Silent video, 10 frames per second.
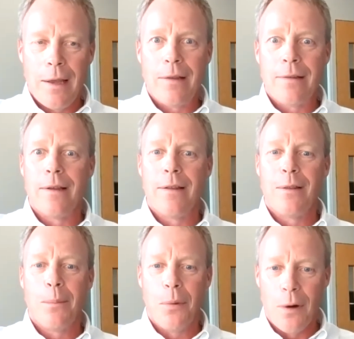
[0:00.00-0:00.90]
it's
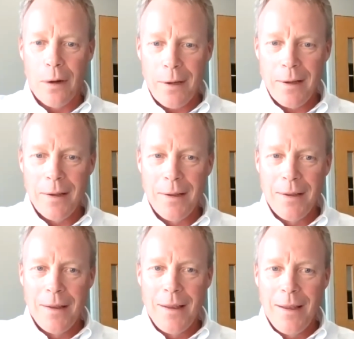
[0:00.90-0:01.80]
in the book.
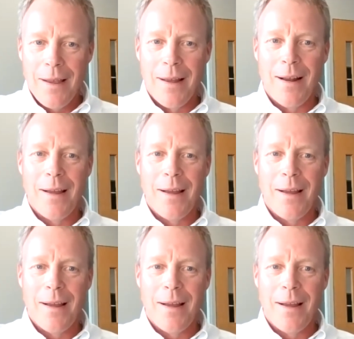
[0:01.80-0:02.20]
And